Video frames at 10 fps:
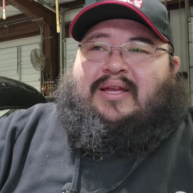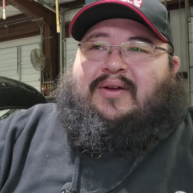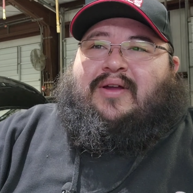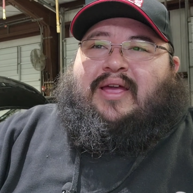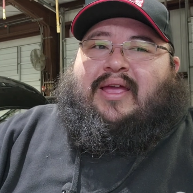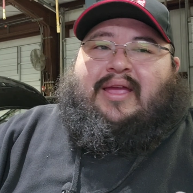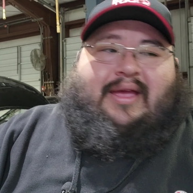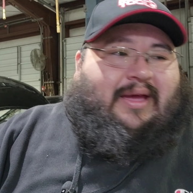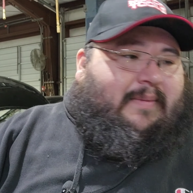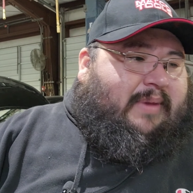Okay,
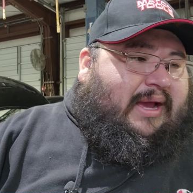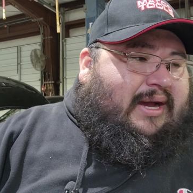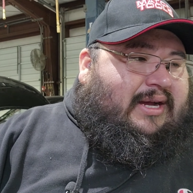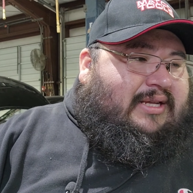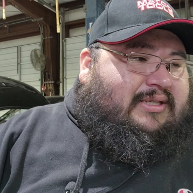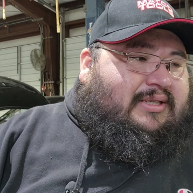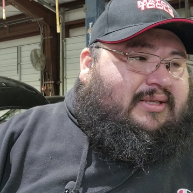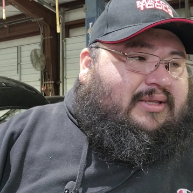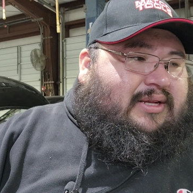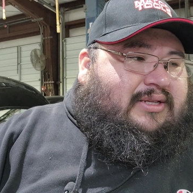because
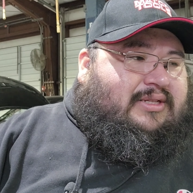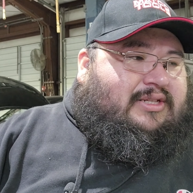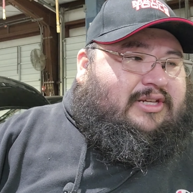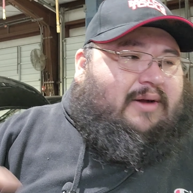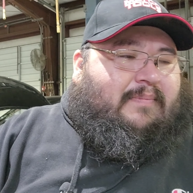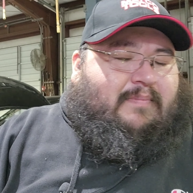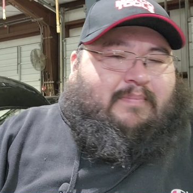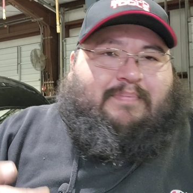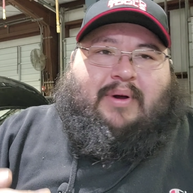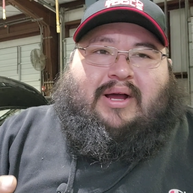the jump
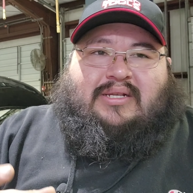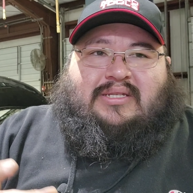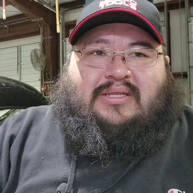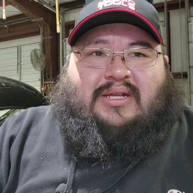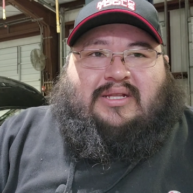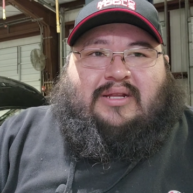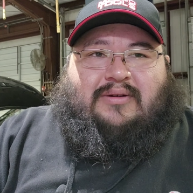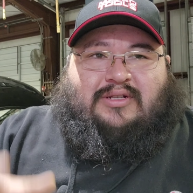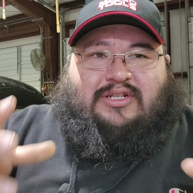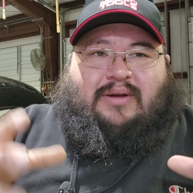box, the
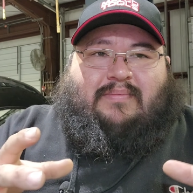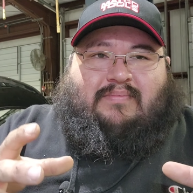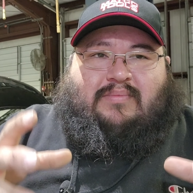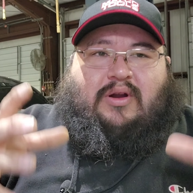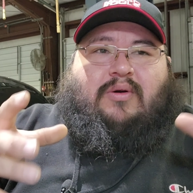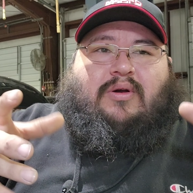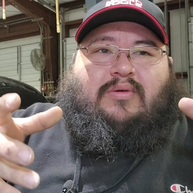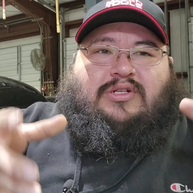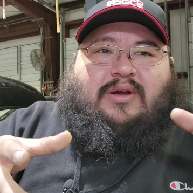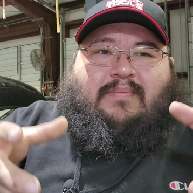little
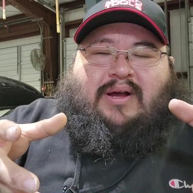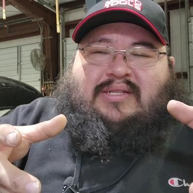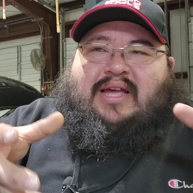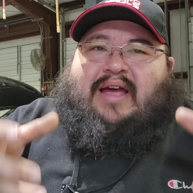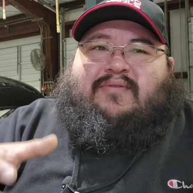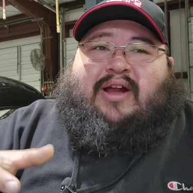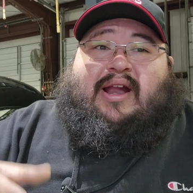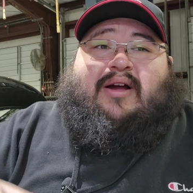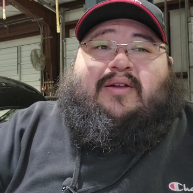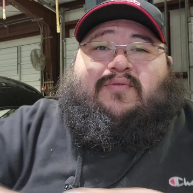Noco jump box I have right
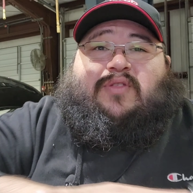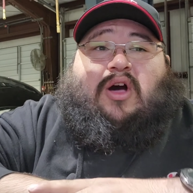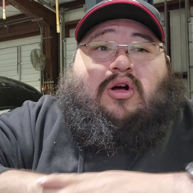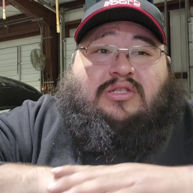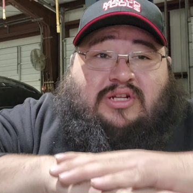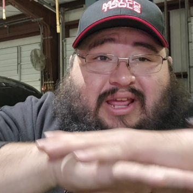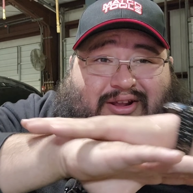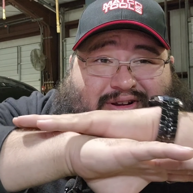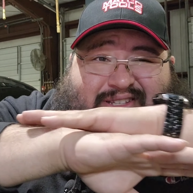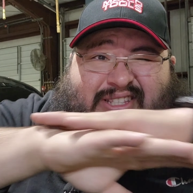now, if the
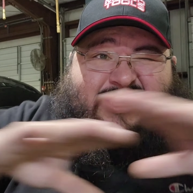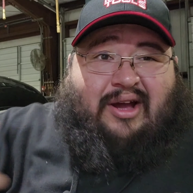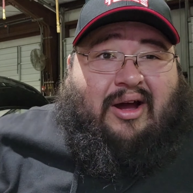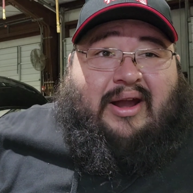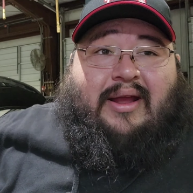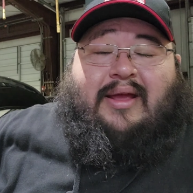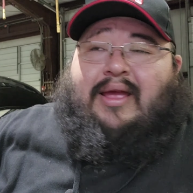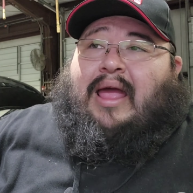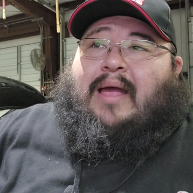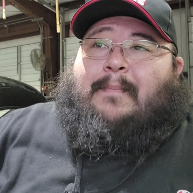alternator is done,
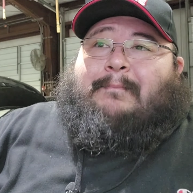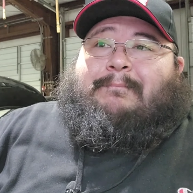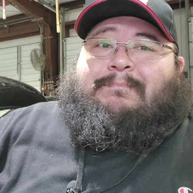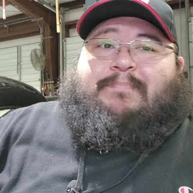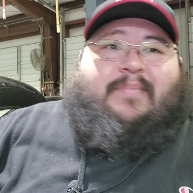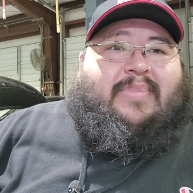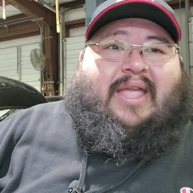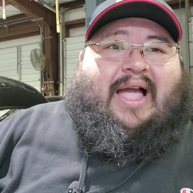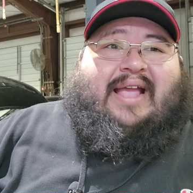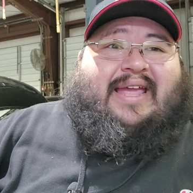
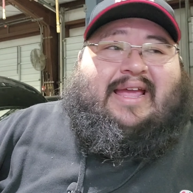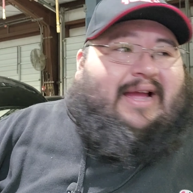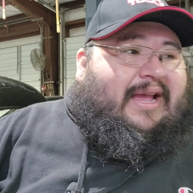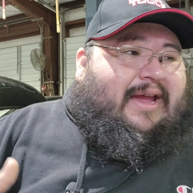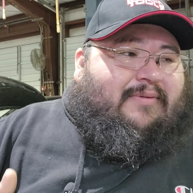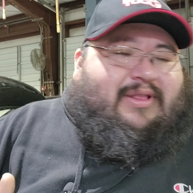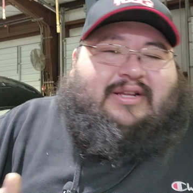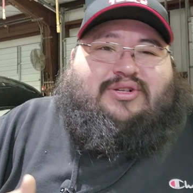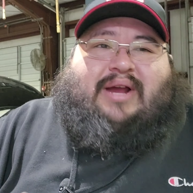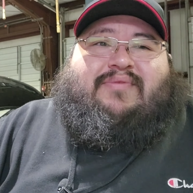I can't really
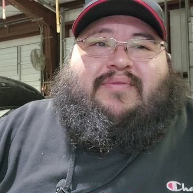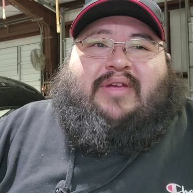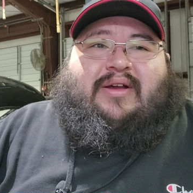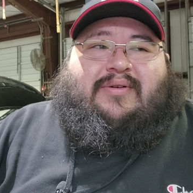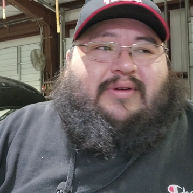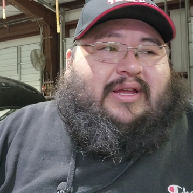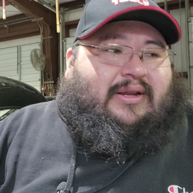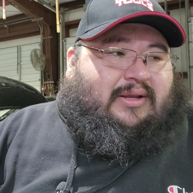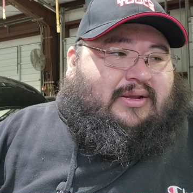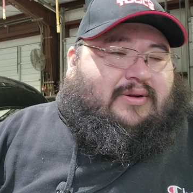drive the vehicle in,
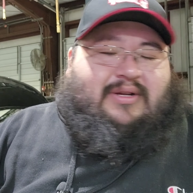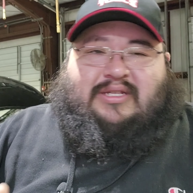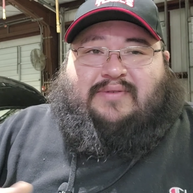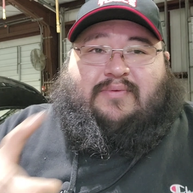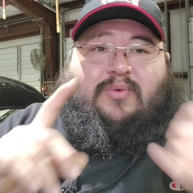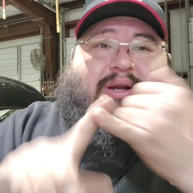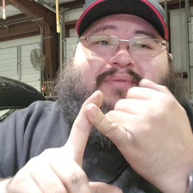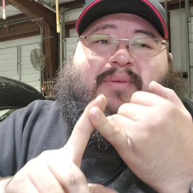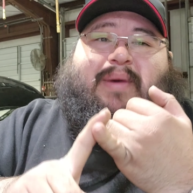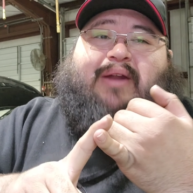you know, because if
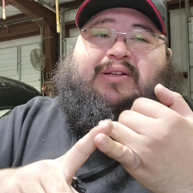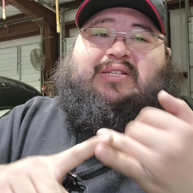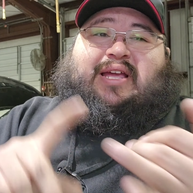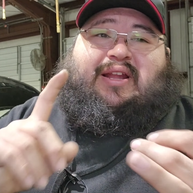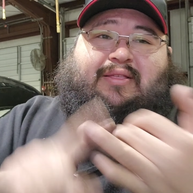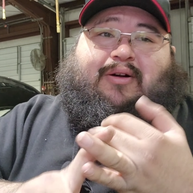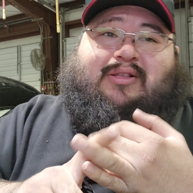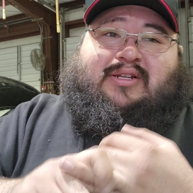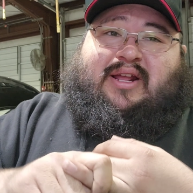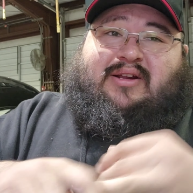the battery's dead and the
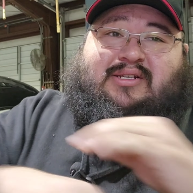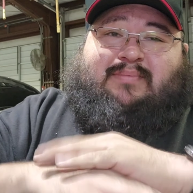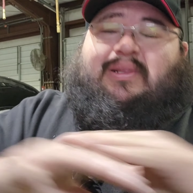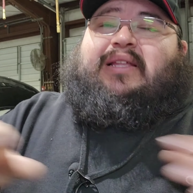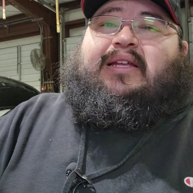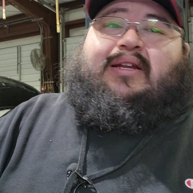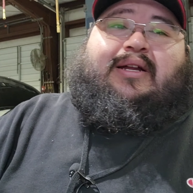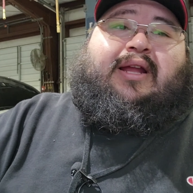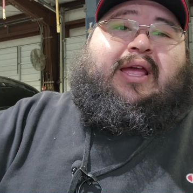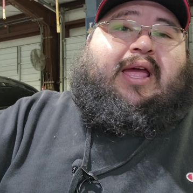alternator's completely done,